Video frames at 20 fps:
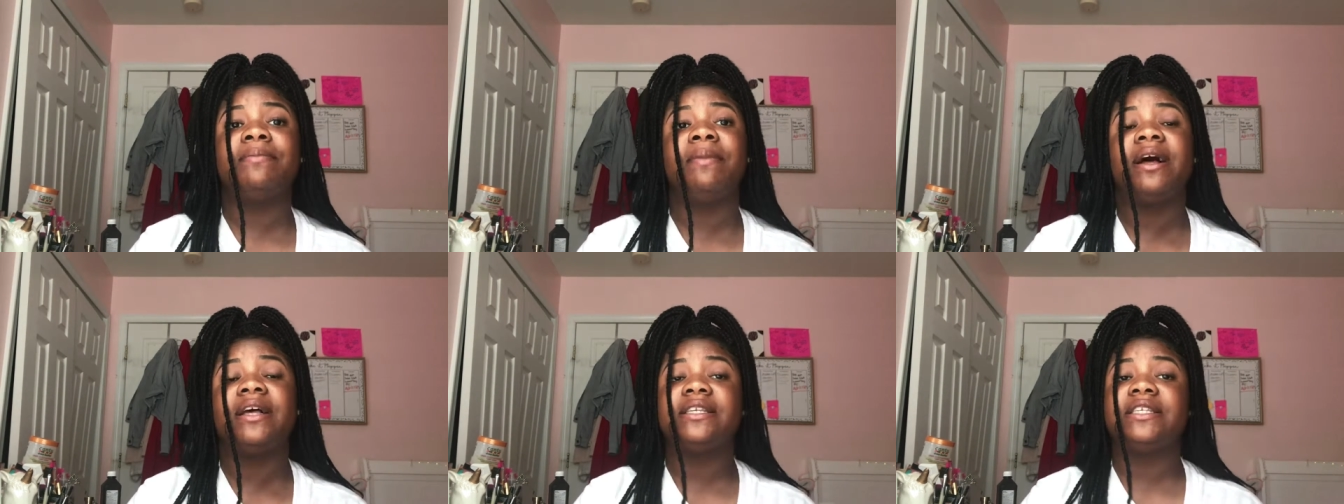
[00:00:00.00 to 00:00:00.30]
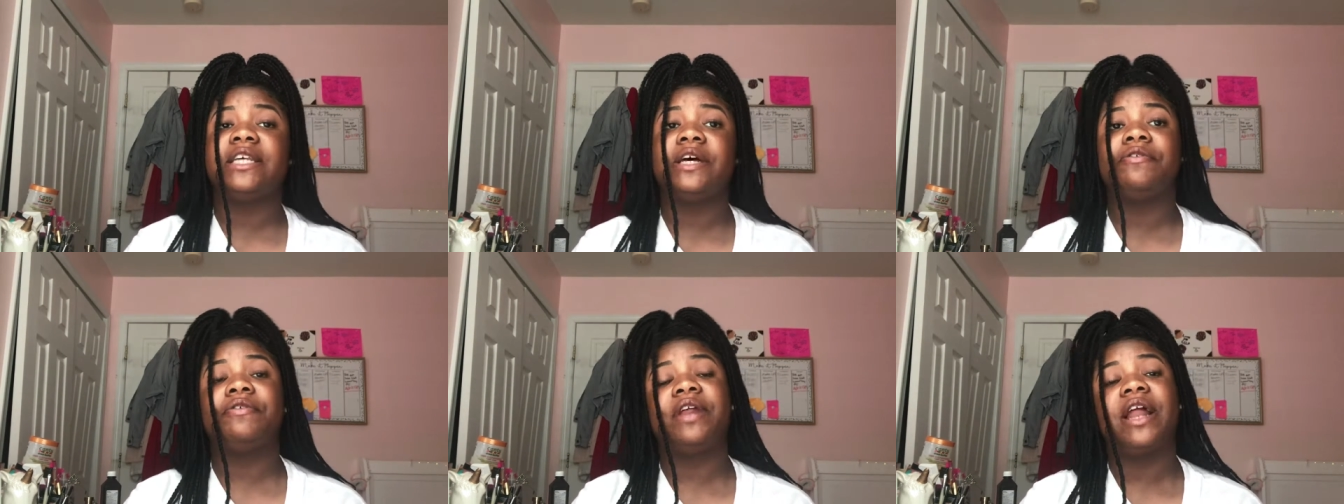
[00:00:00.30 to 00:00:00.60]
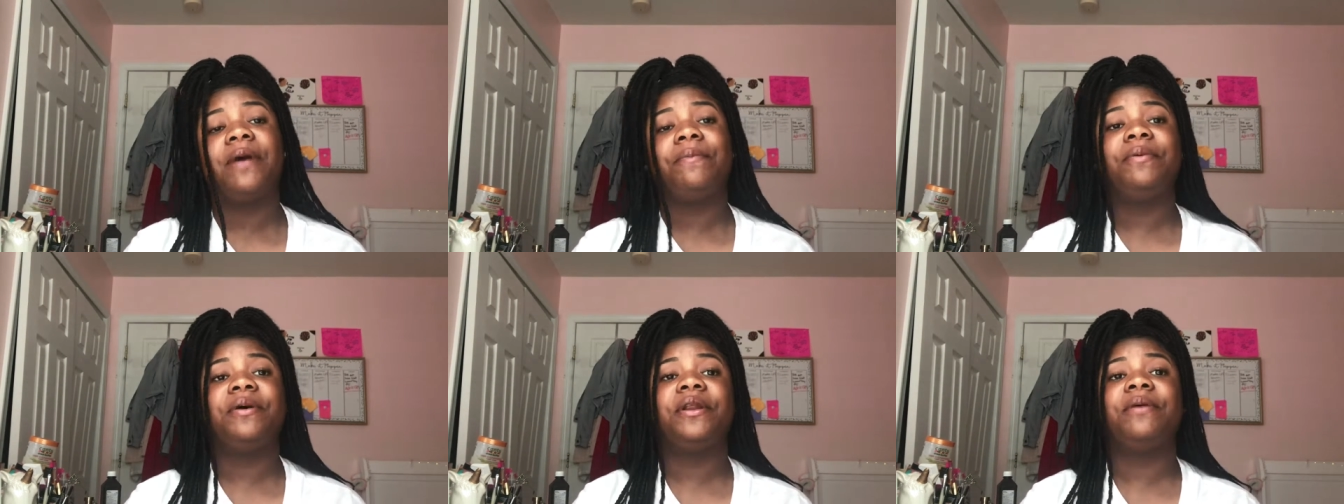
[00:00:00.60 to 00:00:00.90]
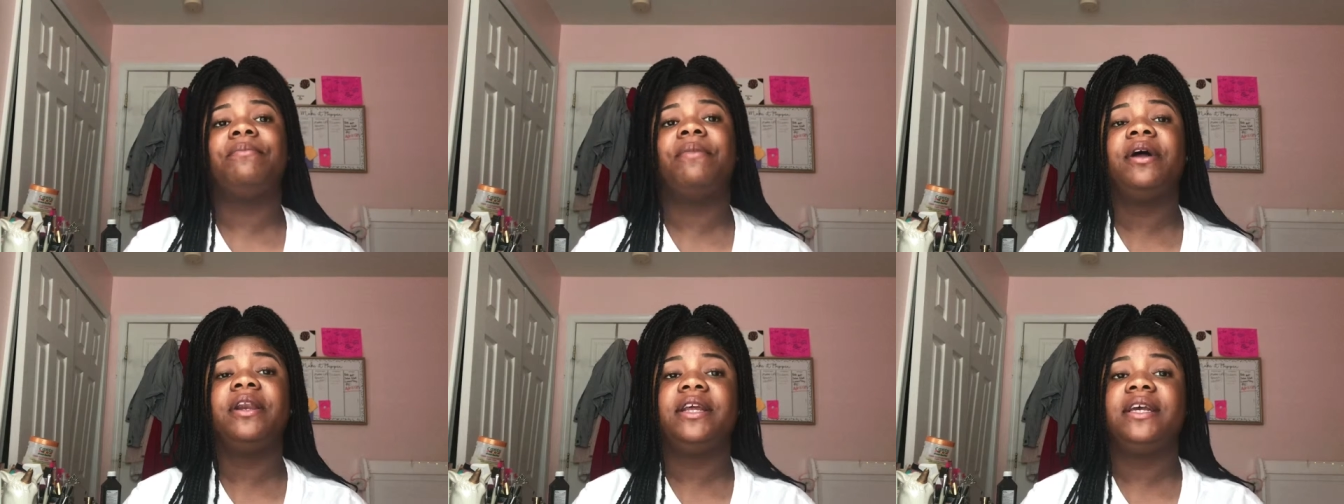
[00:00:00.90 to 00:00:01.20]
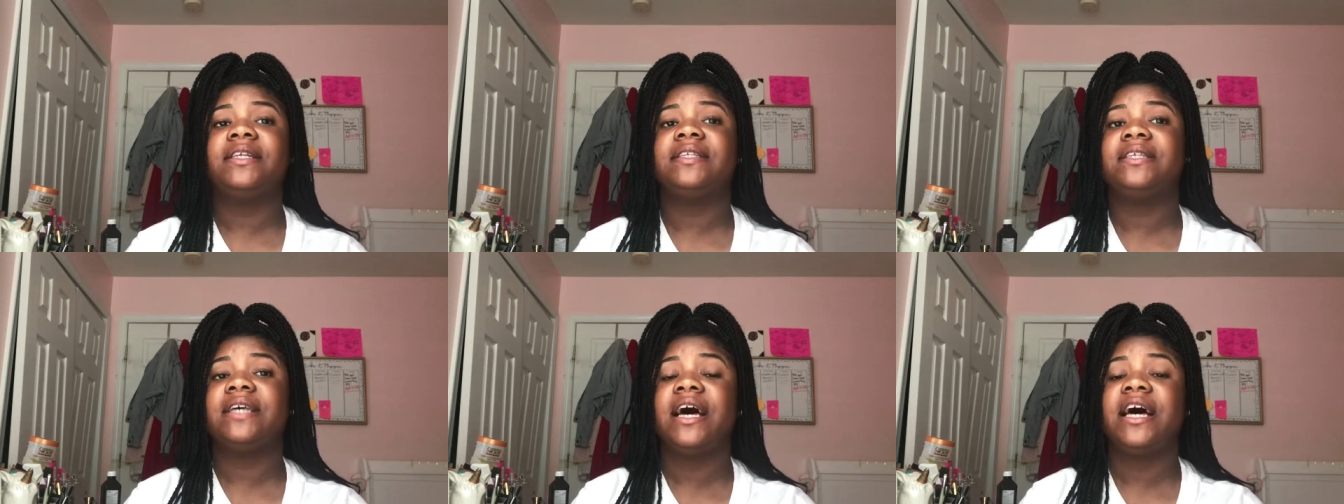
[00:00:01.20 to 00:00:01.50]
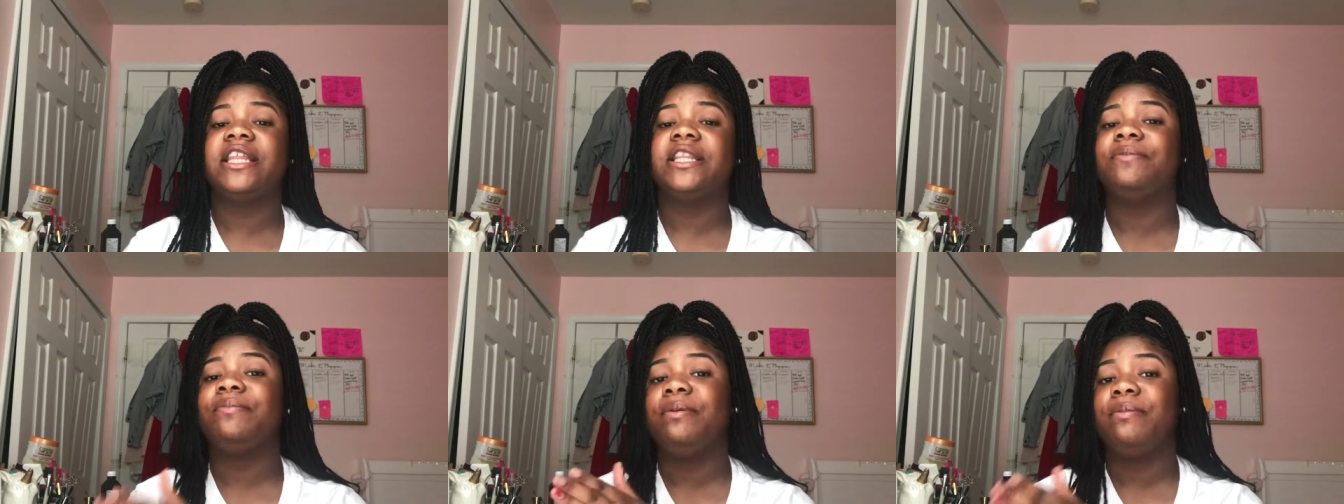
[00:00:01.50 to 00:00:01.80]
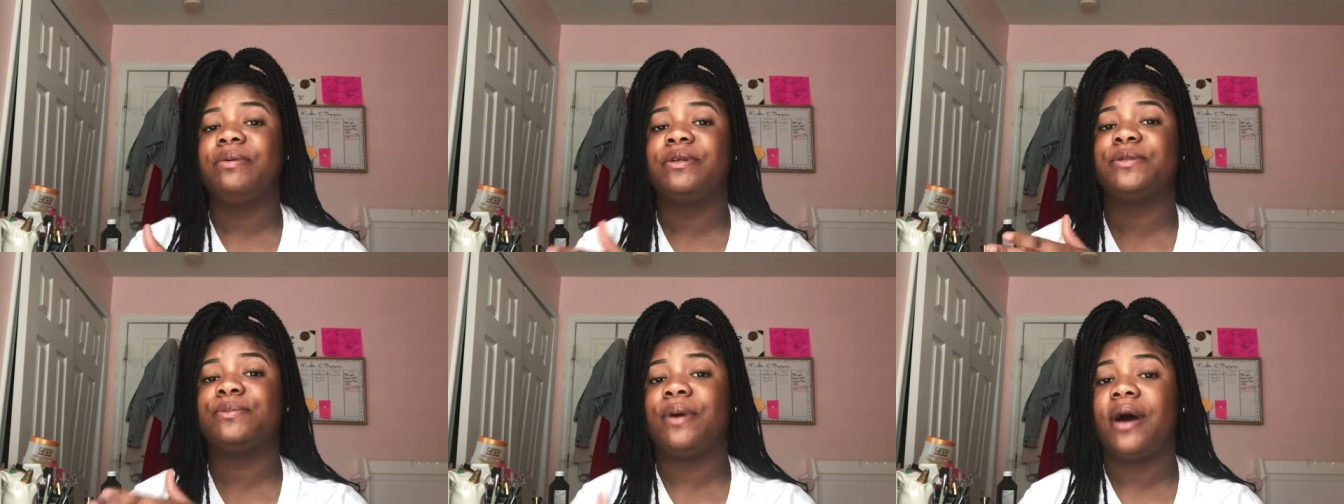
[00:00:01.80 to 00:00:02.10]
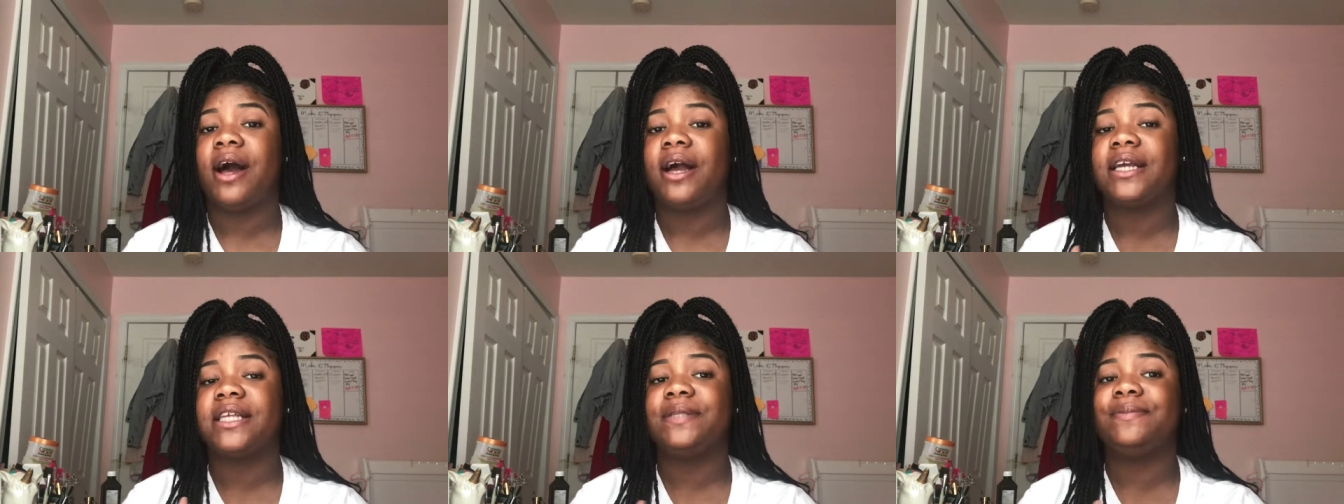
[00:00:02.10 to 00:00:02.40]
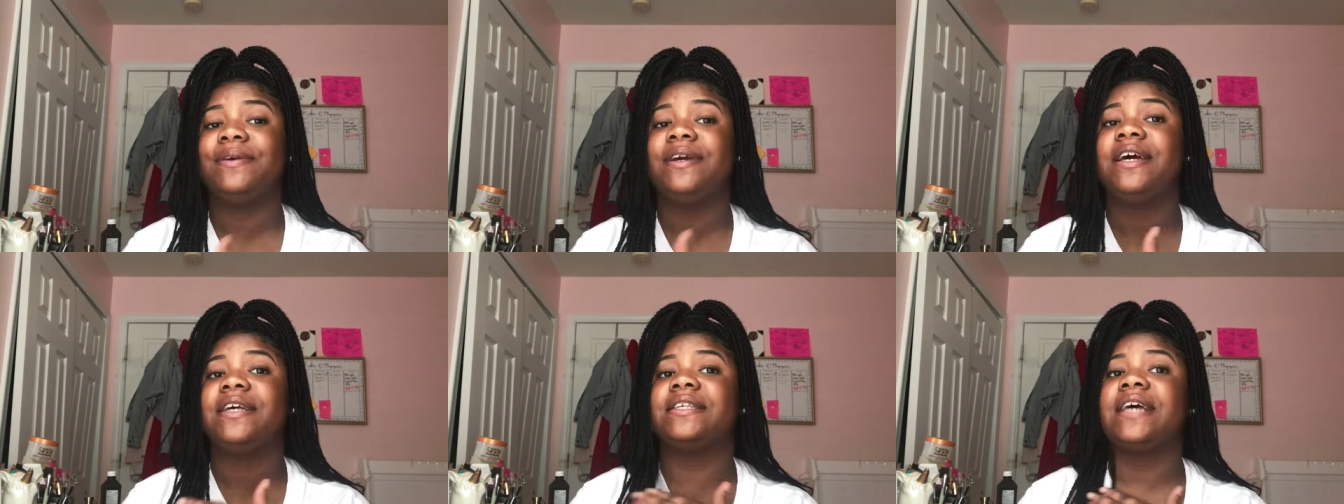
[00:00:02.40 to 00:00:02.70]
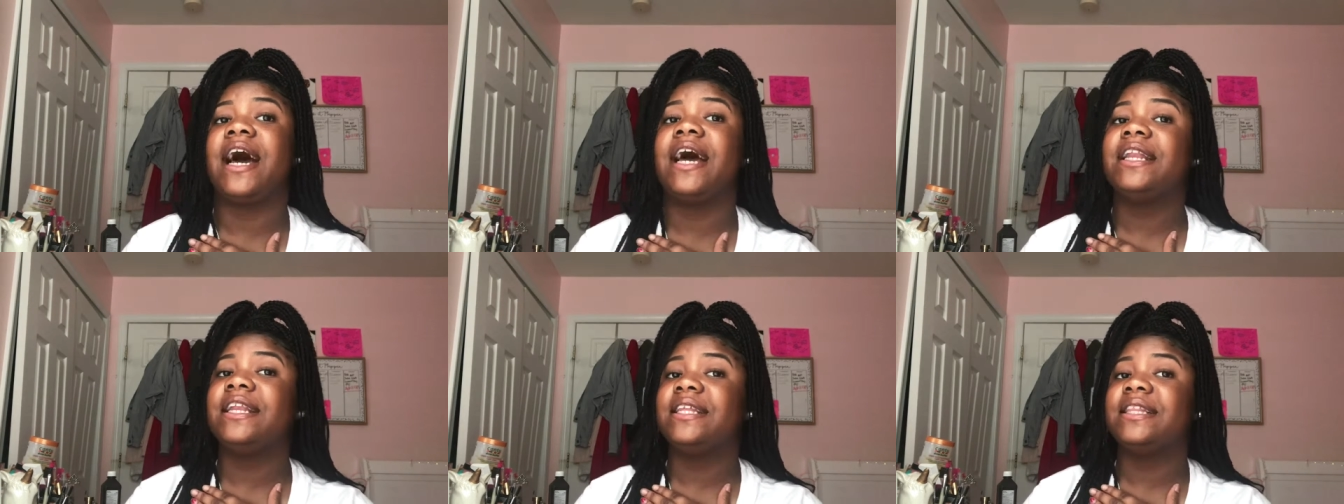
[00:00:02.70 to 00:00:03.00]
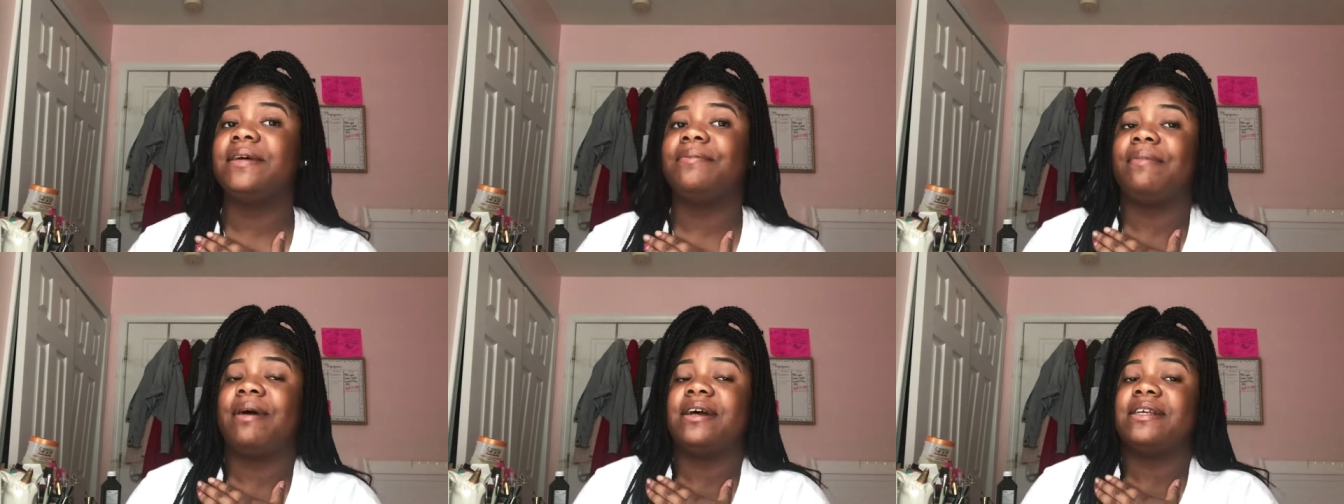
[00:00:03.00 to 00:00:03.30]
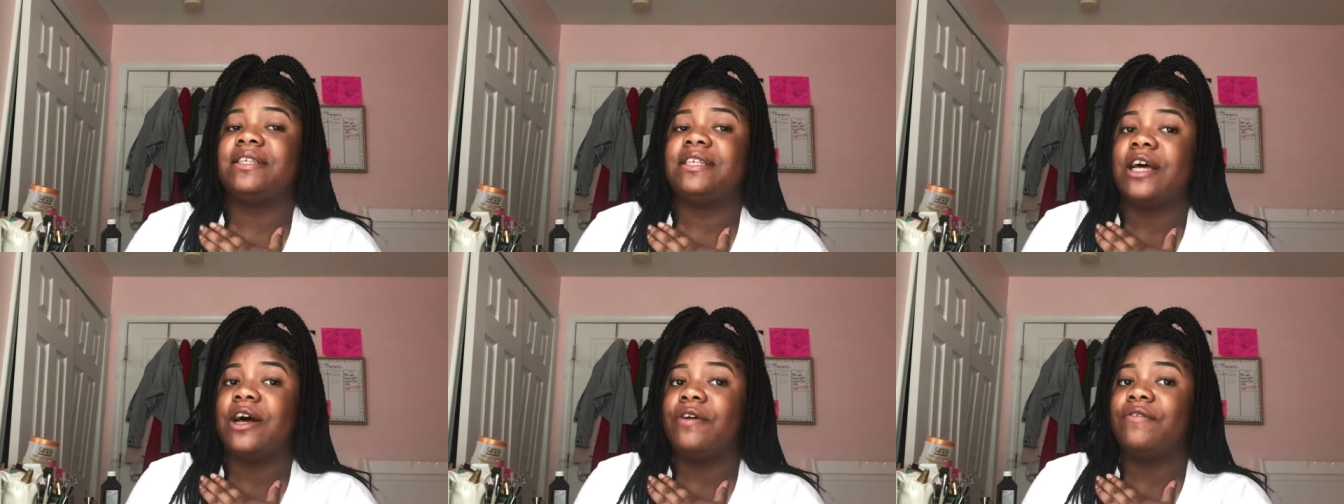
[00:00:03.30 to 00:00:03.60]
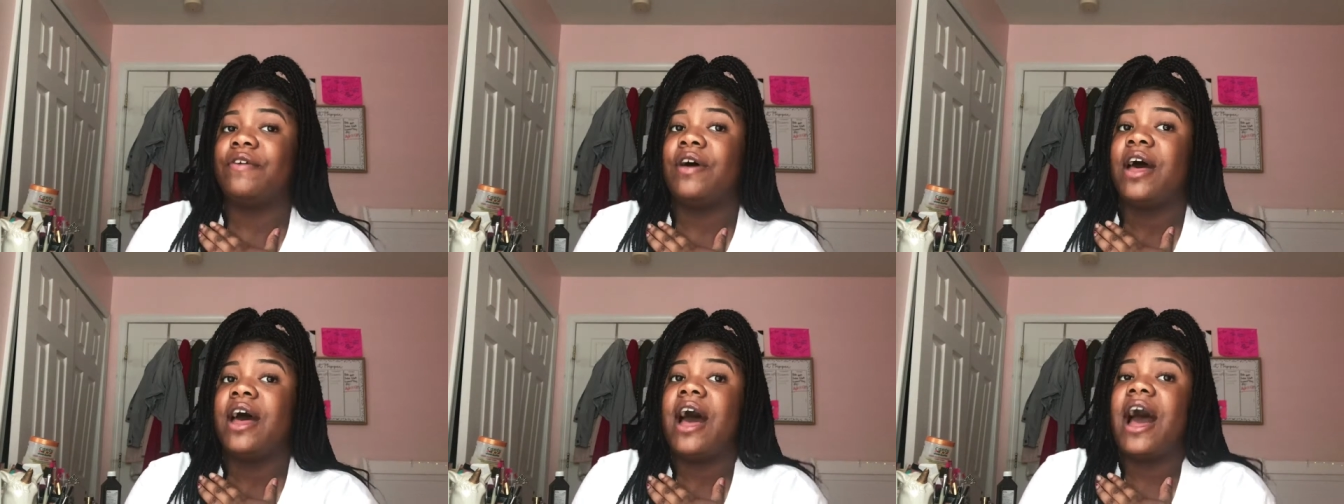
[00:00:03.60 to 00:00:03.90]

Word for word: myself without putting money into other people's pockets because I did them myself.